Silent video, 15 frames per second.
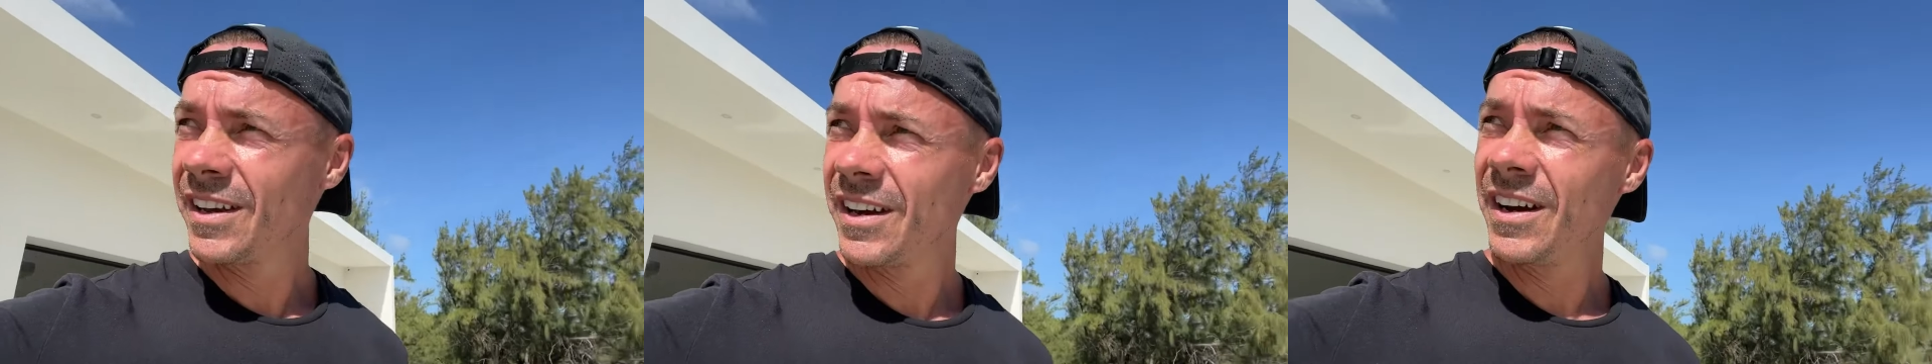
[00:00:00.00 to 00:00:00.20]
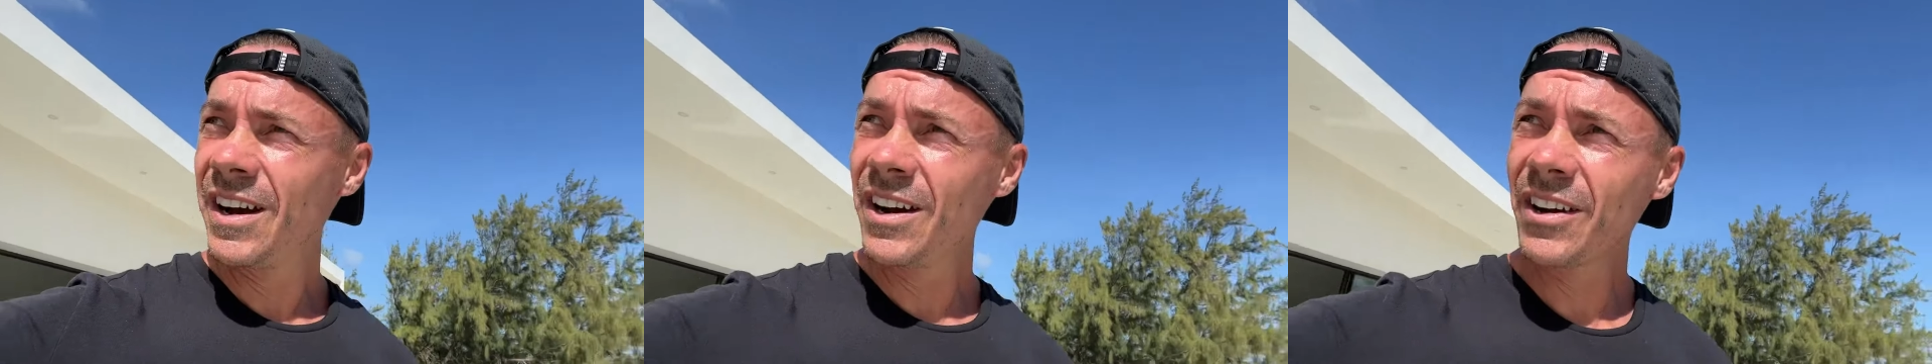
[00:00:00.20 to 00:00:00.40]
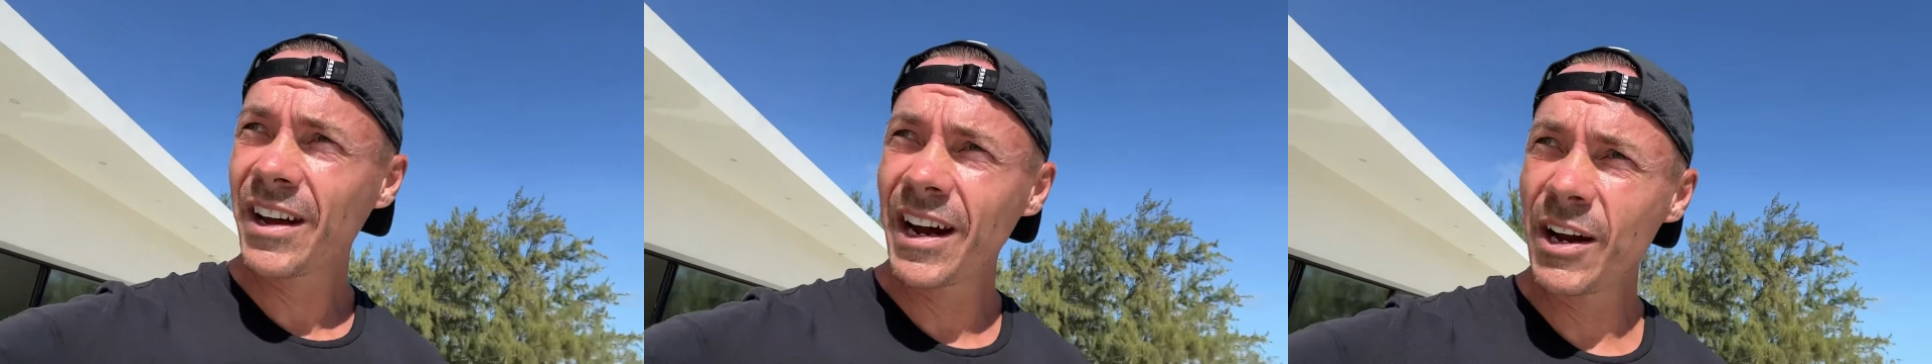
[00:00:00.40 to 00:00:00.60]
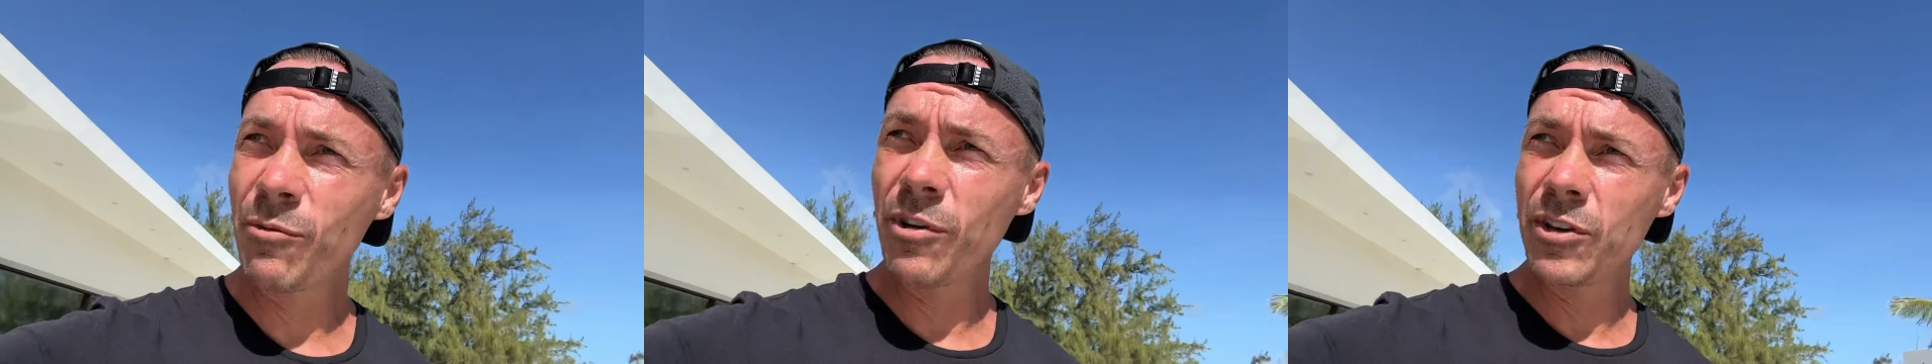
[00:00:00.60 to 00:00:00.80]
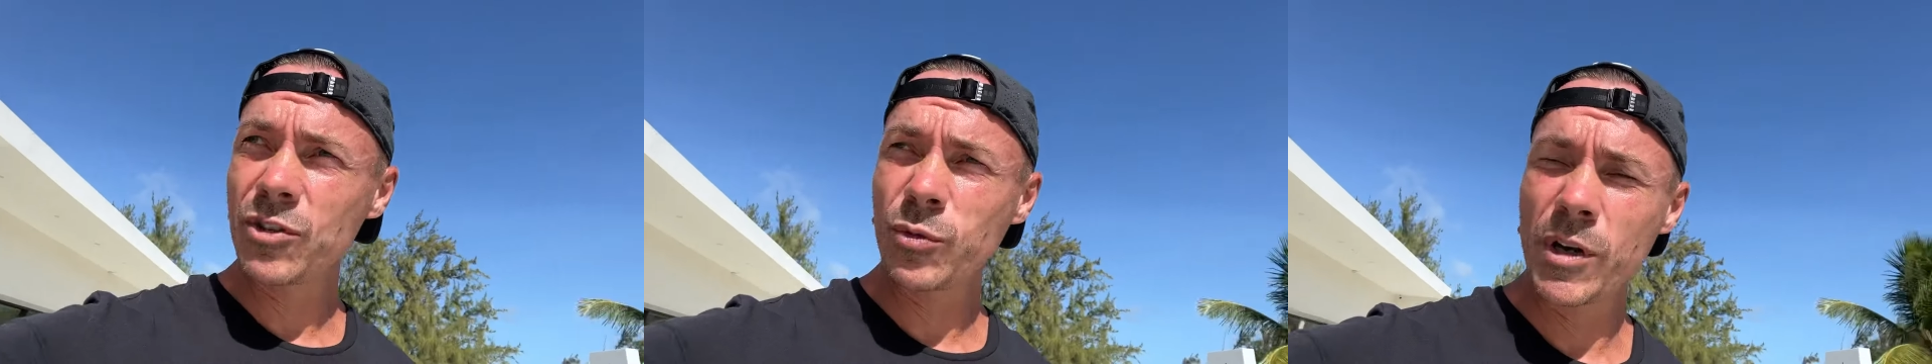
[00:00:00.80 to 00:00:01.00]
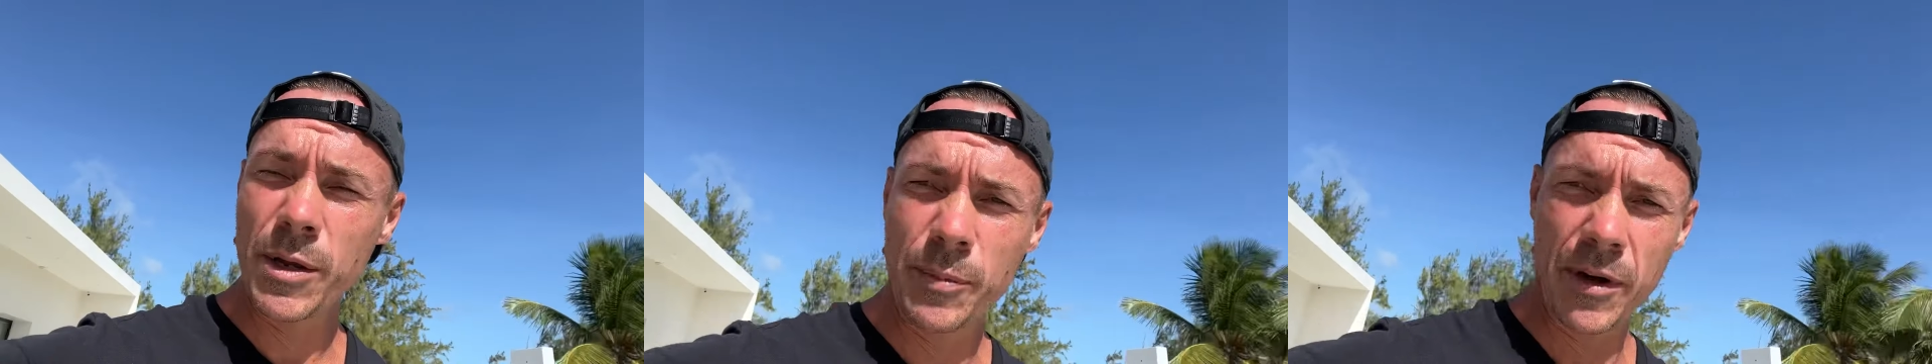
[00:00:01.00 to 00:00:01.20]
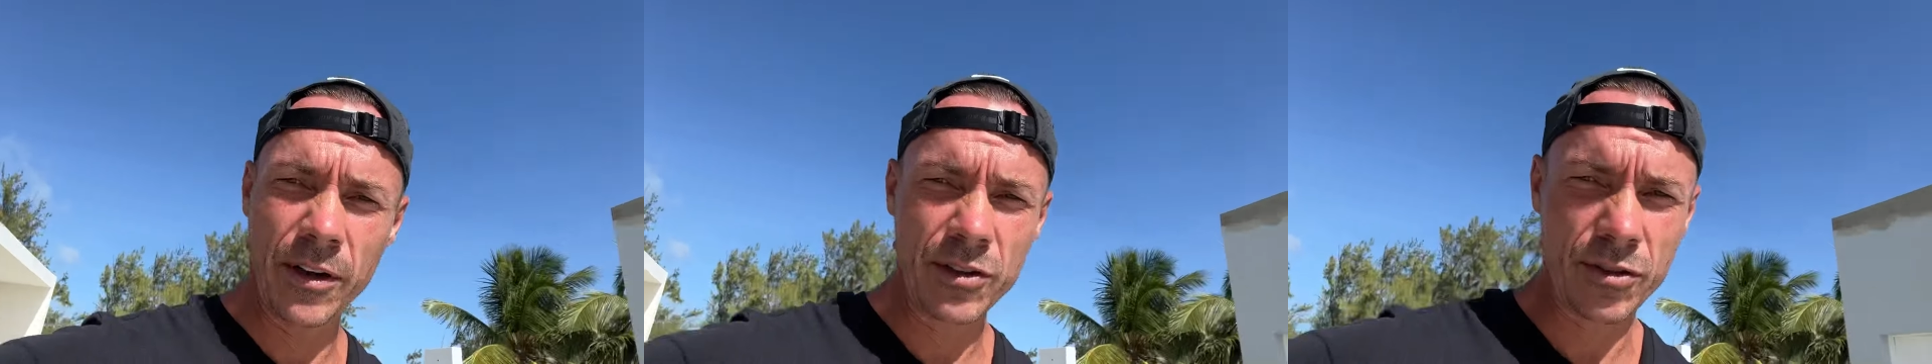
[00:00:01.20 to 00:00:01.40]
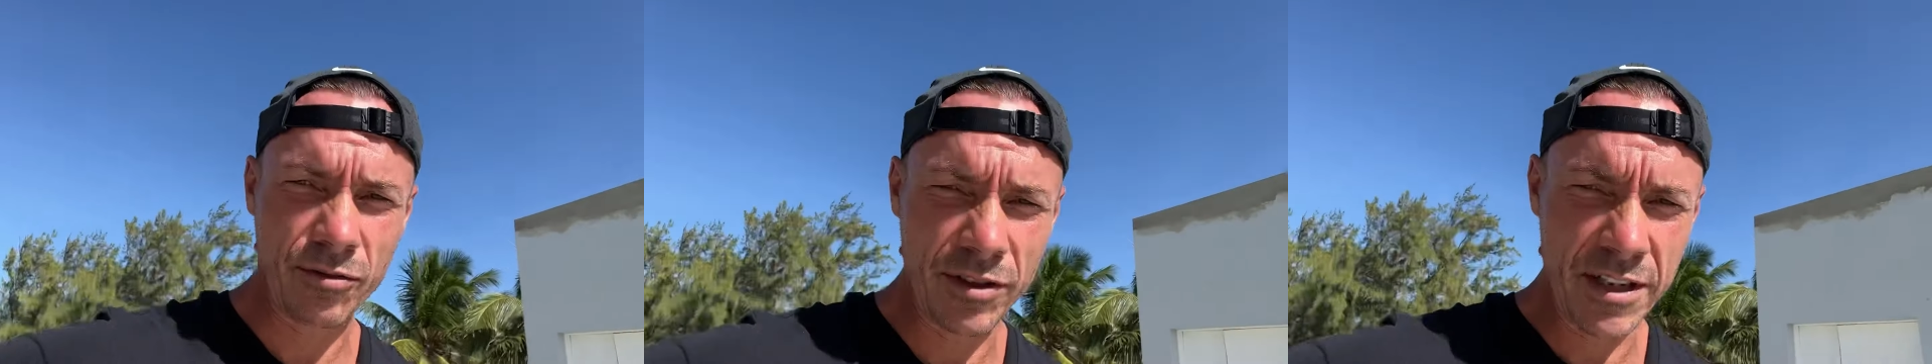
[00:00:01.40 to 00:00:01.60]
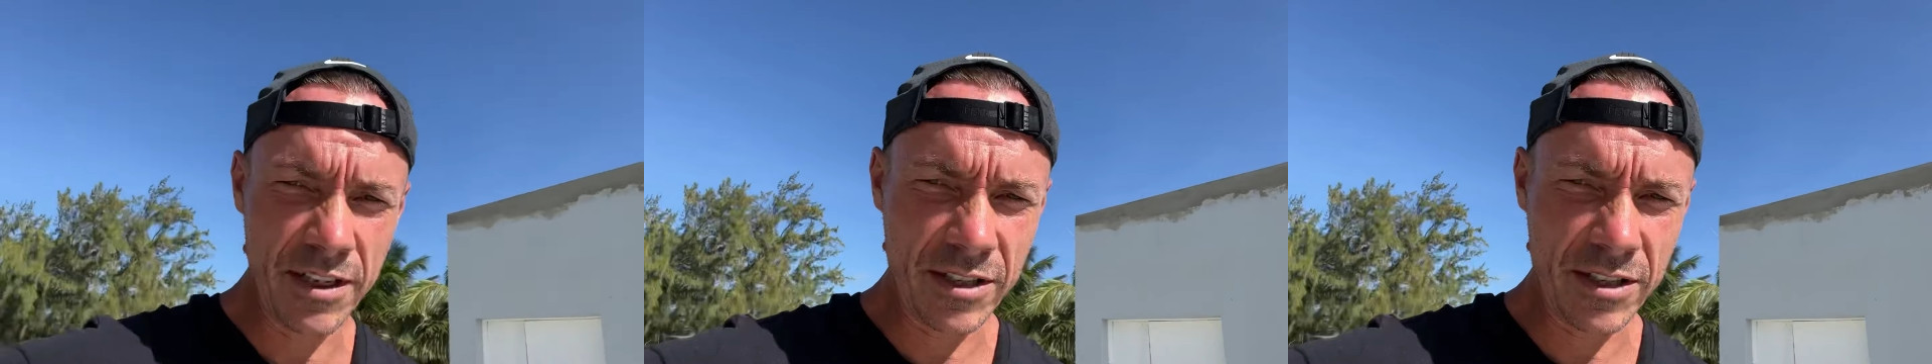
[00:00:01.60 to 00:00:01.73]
Okay, we're at 3:20.